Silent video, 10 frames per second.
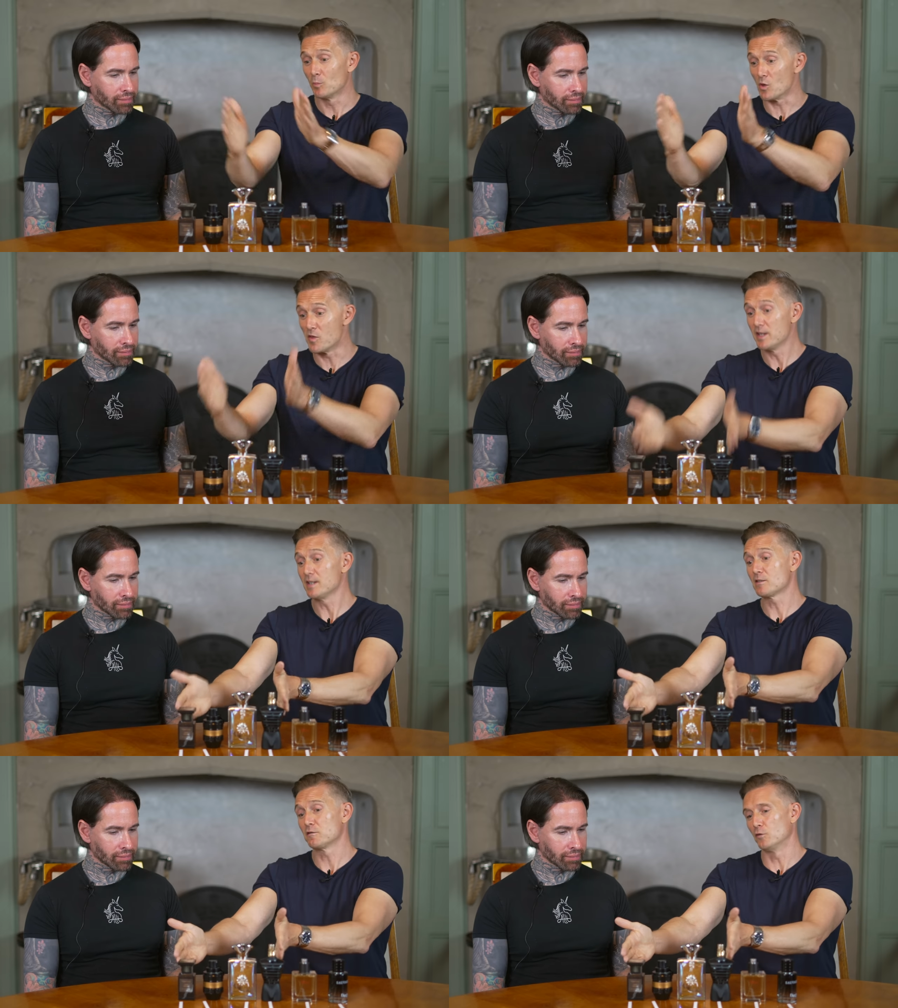Speaker 1: But
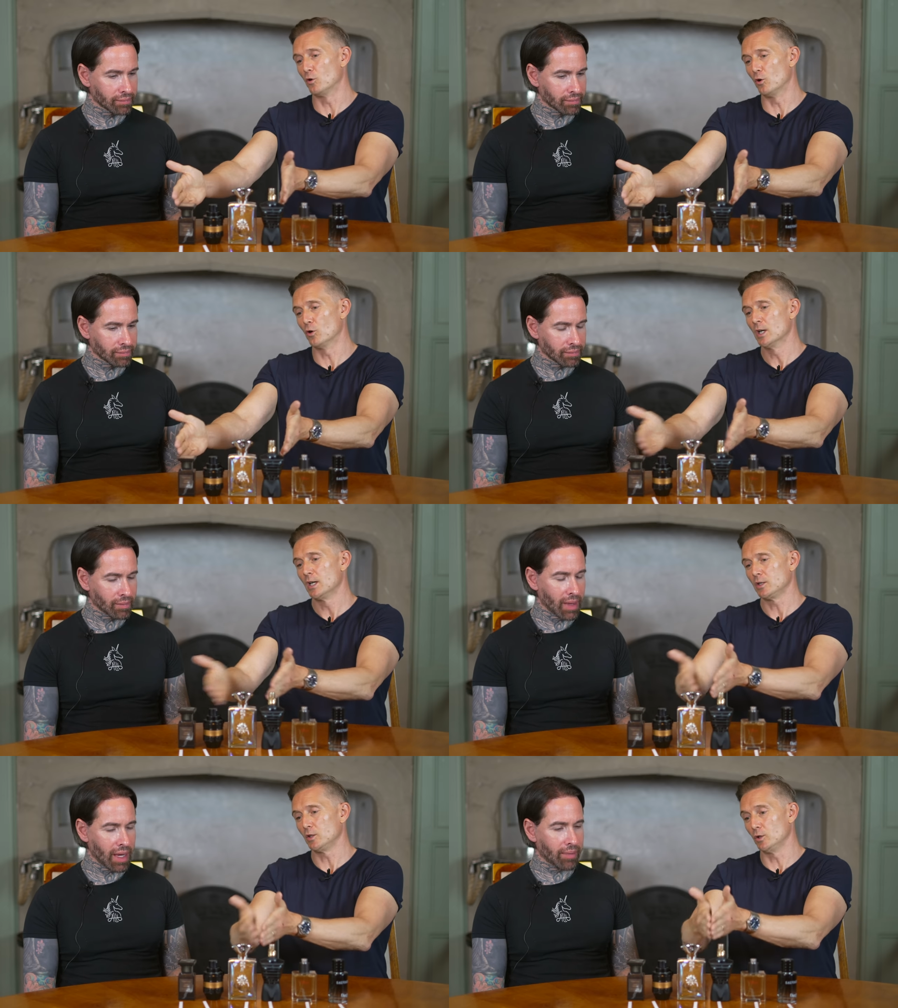these four,
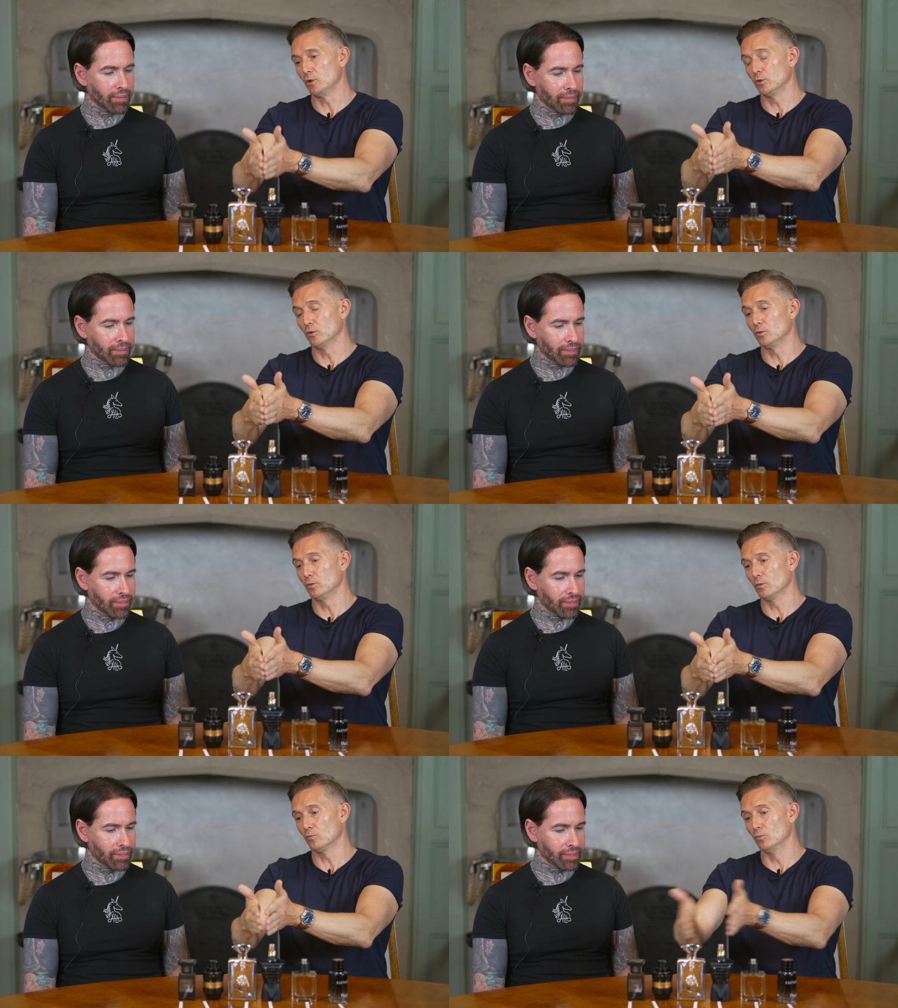yeah.
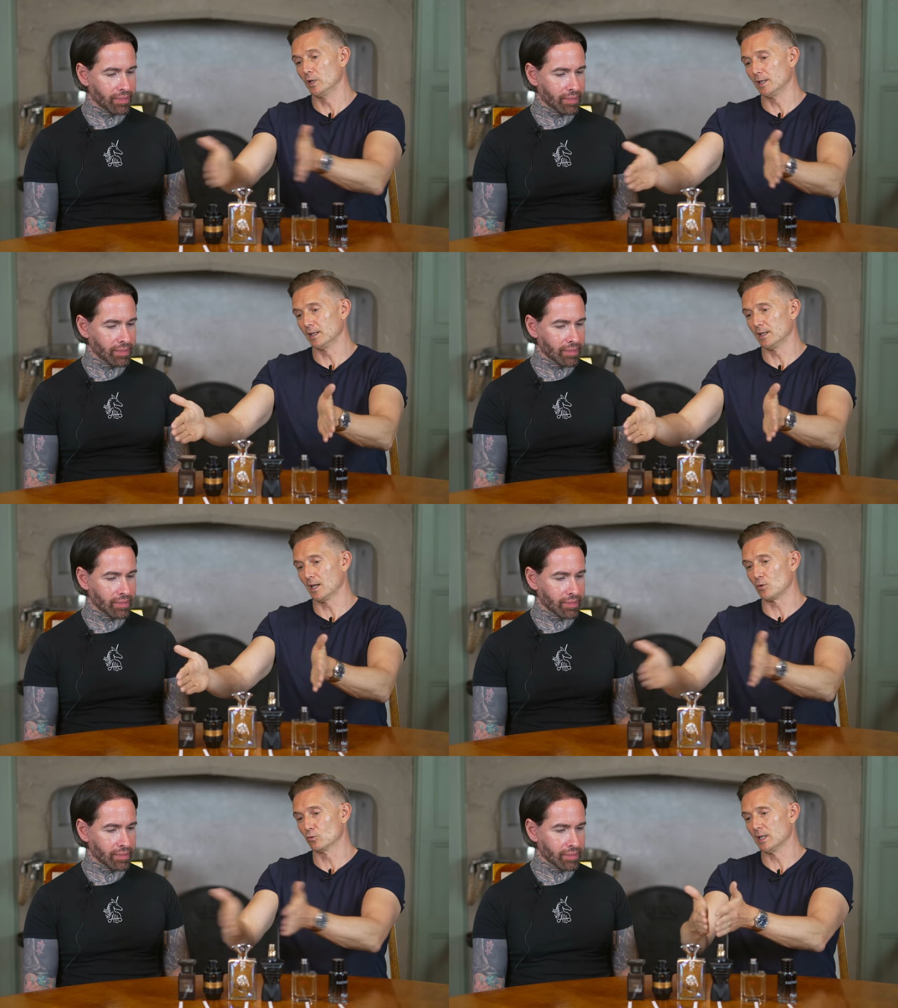you really
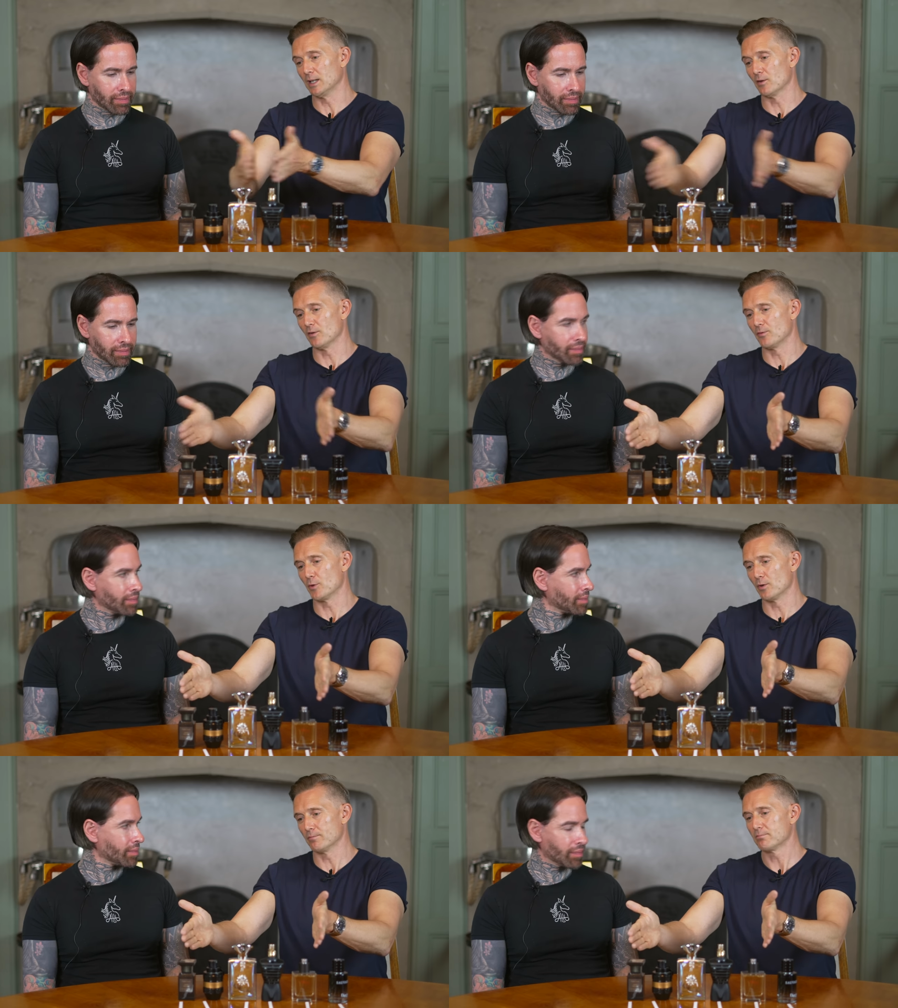agreed that,
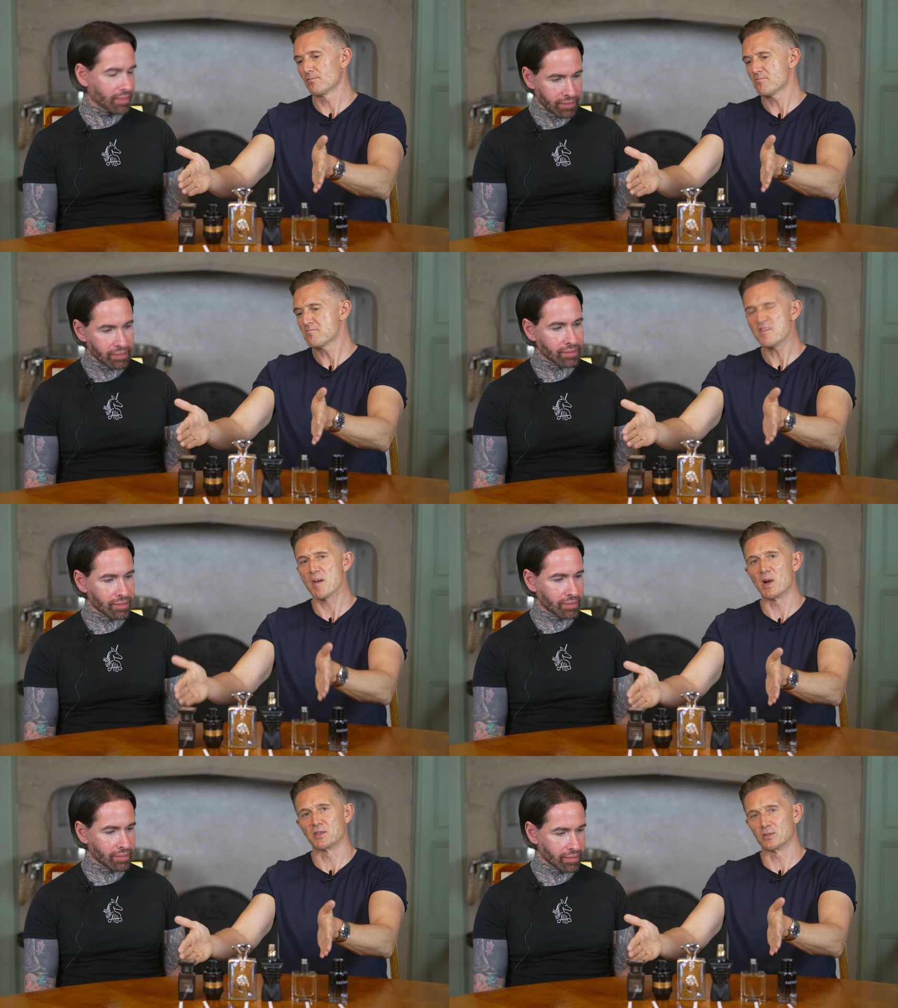that they're
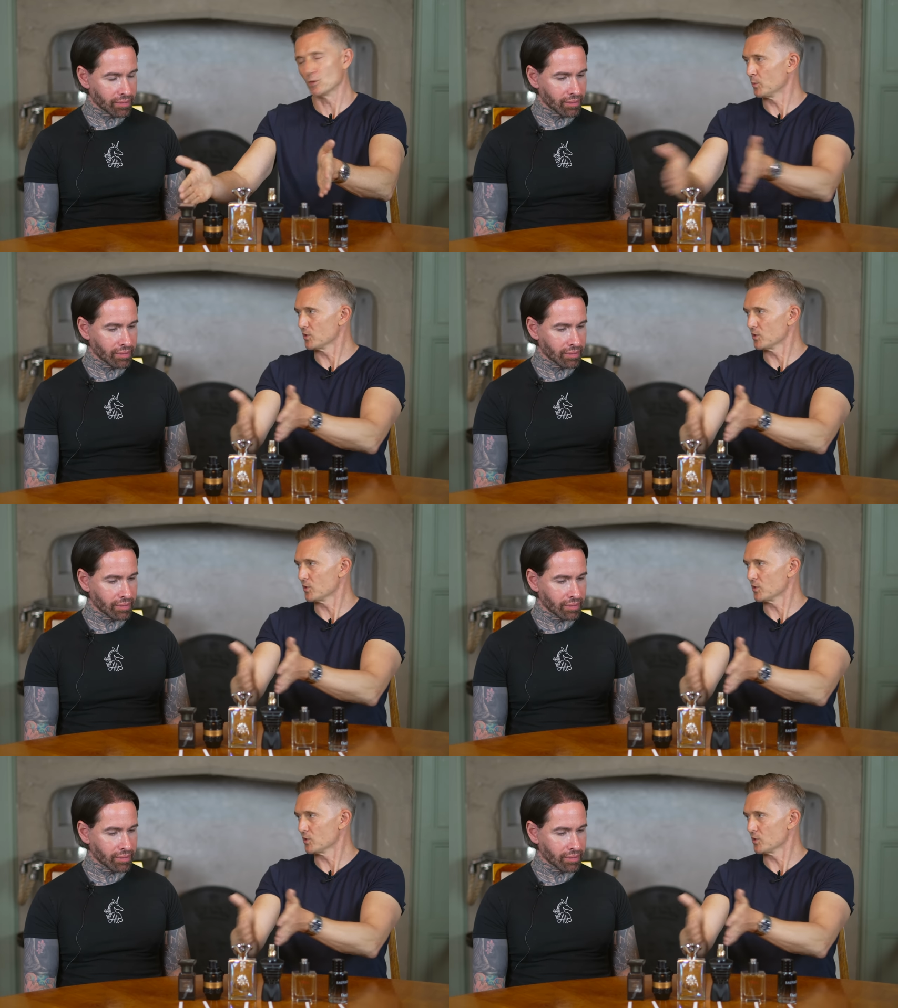panty droppers.